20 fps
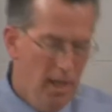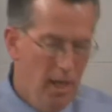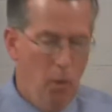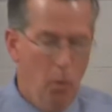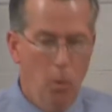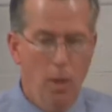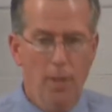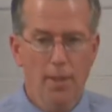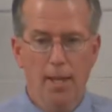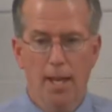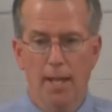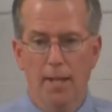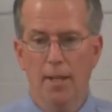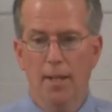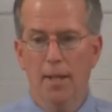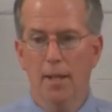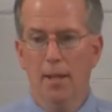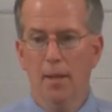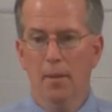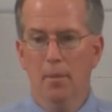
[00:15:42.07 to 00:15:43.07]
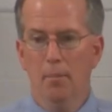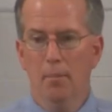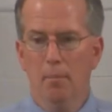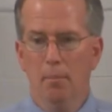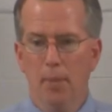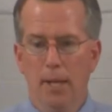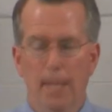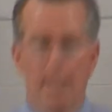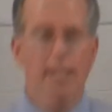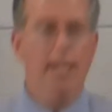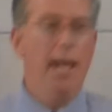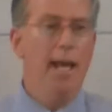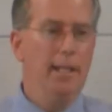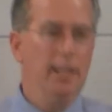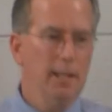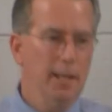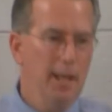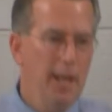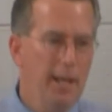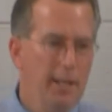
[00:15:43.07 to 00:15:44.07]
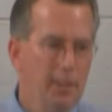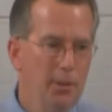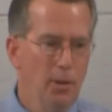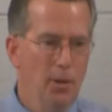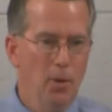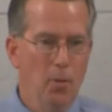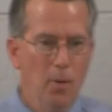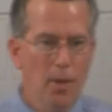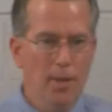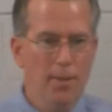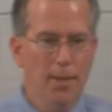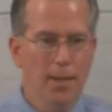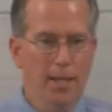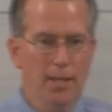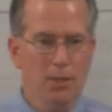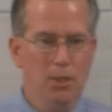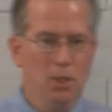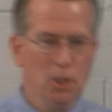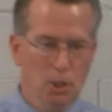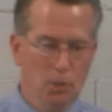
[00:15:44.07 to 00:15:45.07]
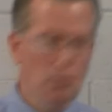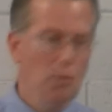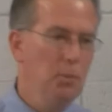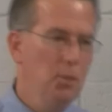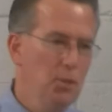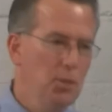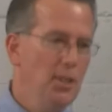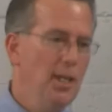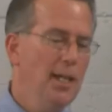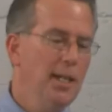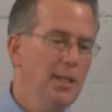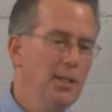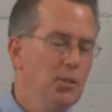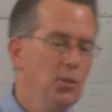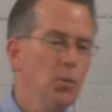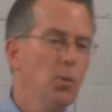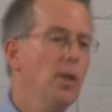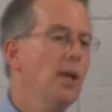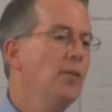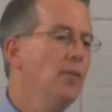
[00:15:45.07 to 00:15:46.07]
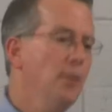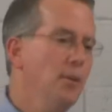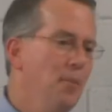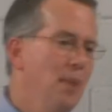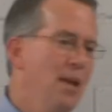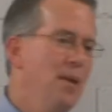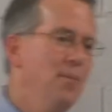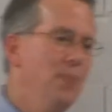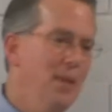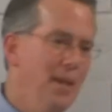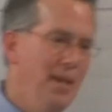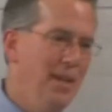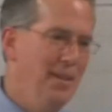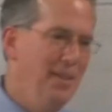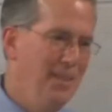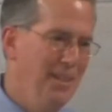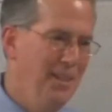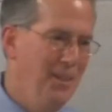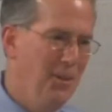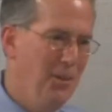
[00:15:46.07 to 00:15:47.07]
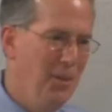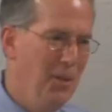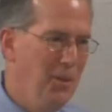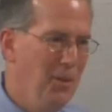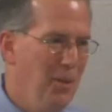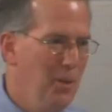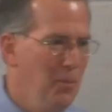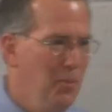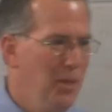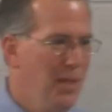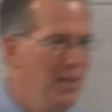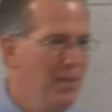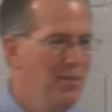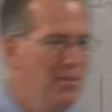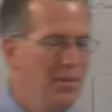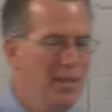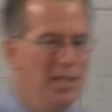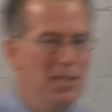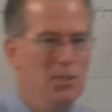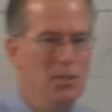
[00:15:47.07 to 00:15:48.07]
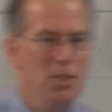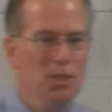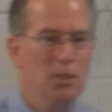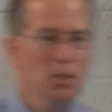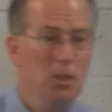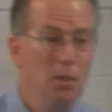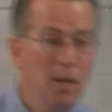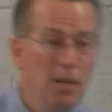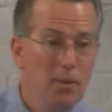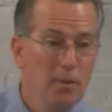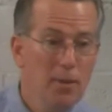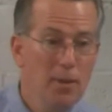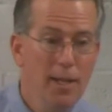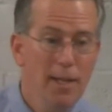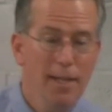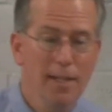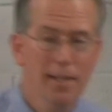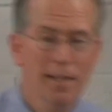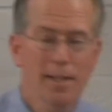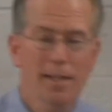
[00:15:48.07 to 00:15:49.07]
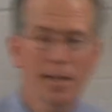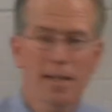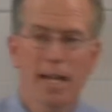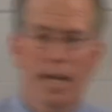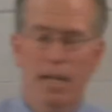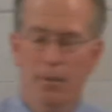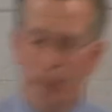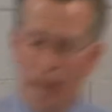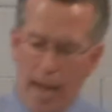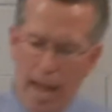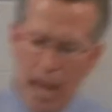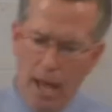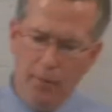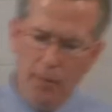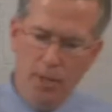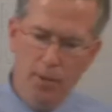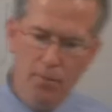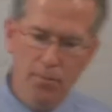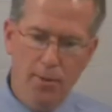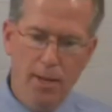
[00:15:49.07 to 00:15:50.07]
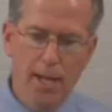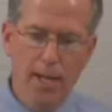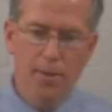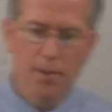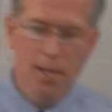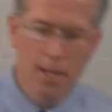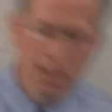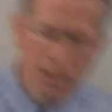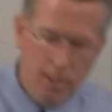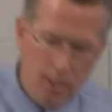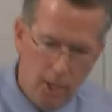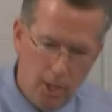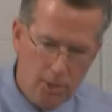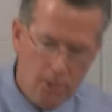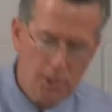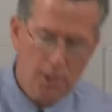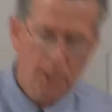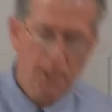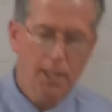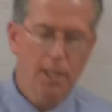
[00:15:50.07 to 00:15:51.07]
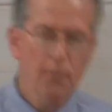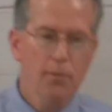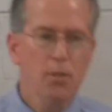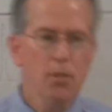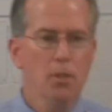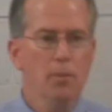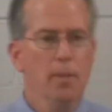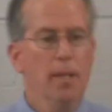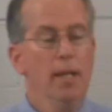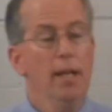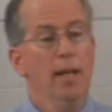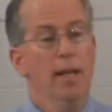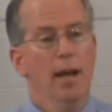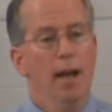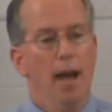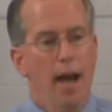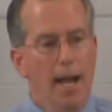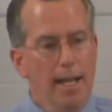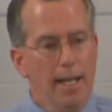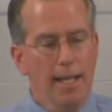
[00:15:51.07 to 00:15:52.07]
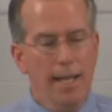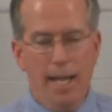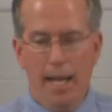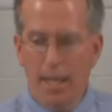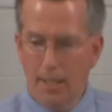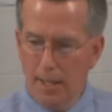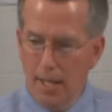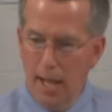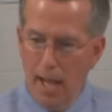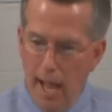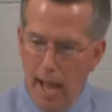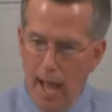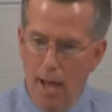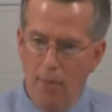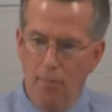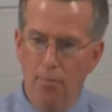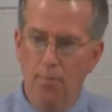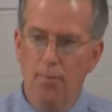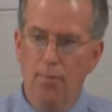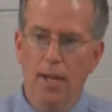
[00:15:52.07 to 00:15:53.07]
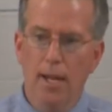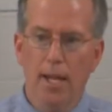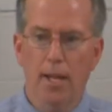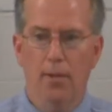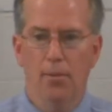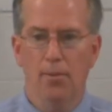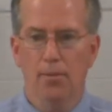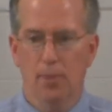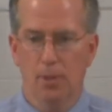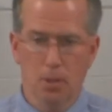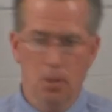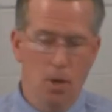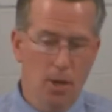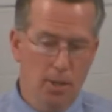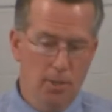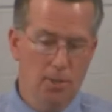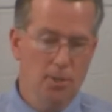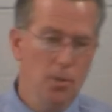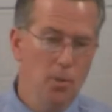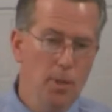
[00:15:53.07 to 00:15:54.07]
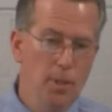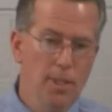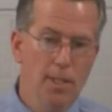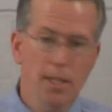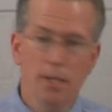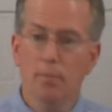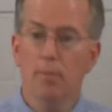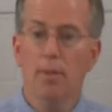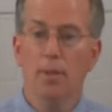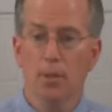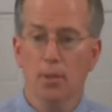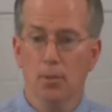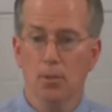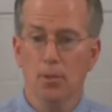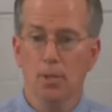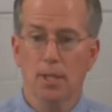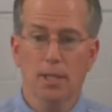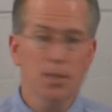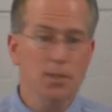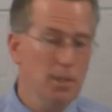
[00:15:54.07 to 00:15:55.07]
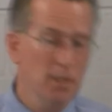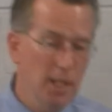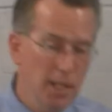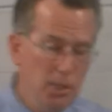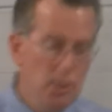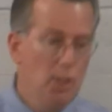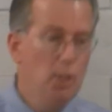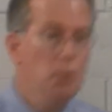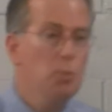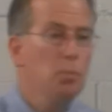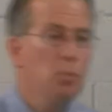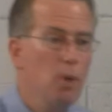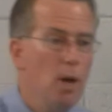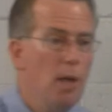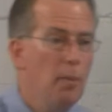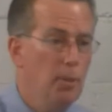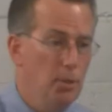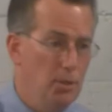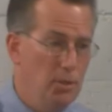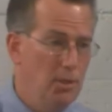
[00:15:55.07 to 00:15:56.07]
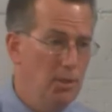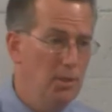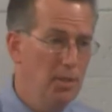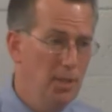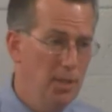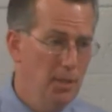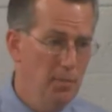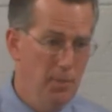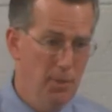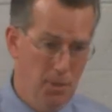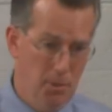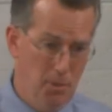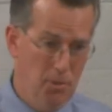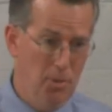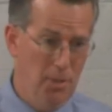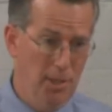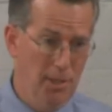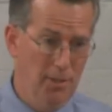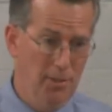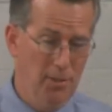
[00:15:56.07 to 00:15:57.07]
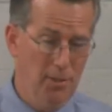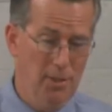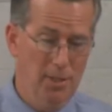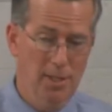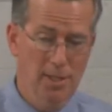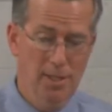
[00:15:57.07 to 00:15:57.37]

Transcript: I want that pink Cadillac or I want that silver Mercedes or whatever it may be, you know, that, that we think is such a great thing. And if I have enough faith, God's going to give it to me. I can't have faith that God is going to give me those things unless He's promised to give me those things.